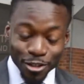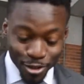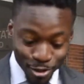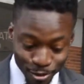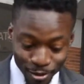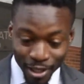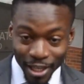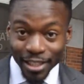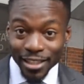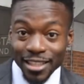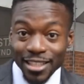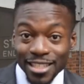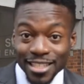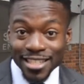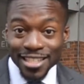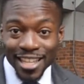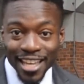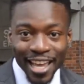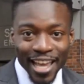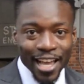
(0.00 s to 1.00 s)
a suit like this
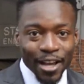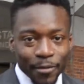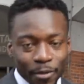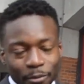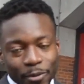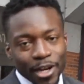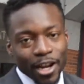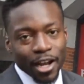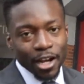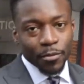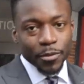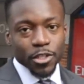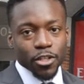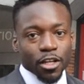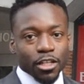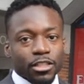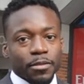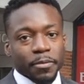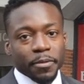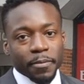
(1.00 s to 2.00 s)
and we went out and we
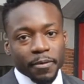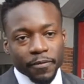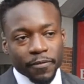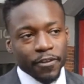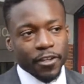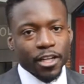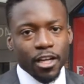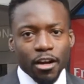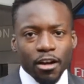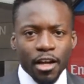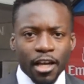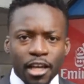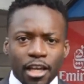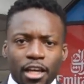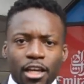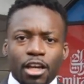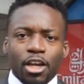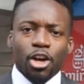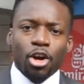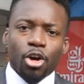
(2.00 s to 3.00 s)
talked to people and figured out, hey,
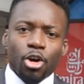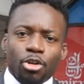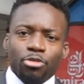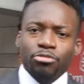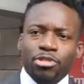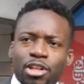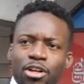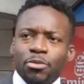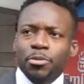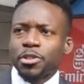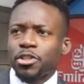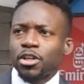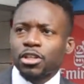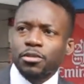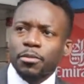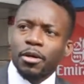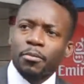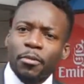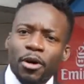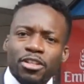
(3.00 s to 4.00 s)
you know, we talked
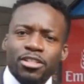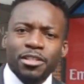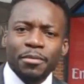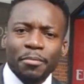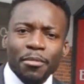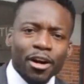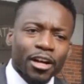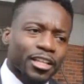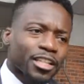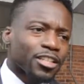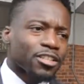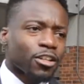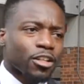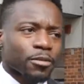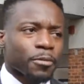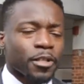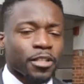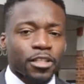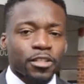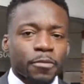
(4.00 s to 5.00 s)
about Boston market, talked
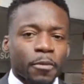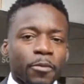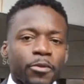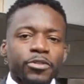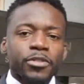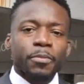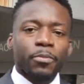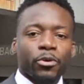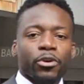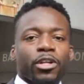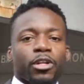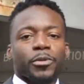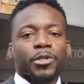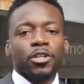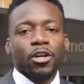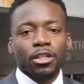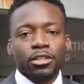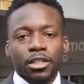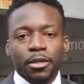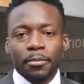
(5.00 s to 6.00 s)
about this, but most importantly, we
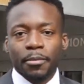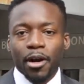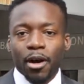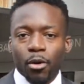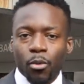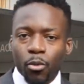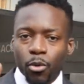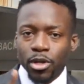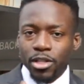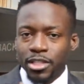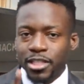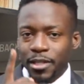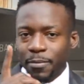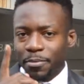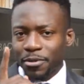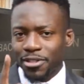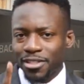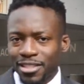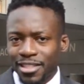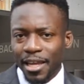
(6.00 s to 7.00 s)
talked to them about what is their
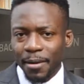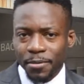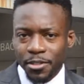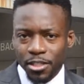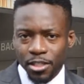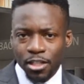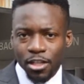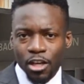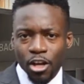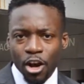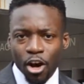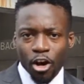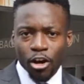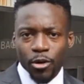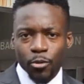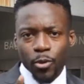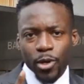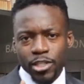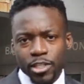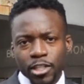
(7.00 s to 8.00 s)
perception
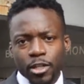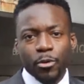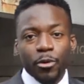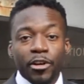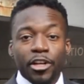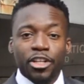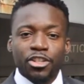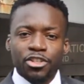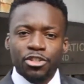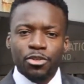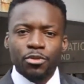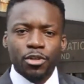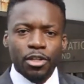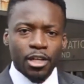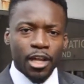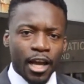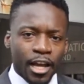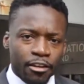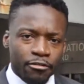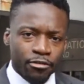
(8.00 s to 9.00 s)
on whether you're wearing a suit or
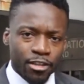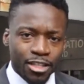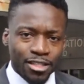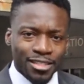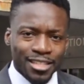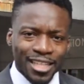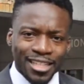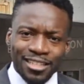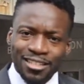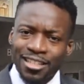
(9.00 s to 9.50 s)
not in real estate.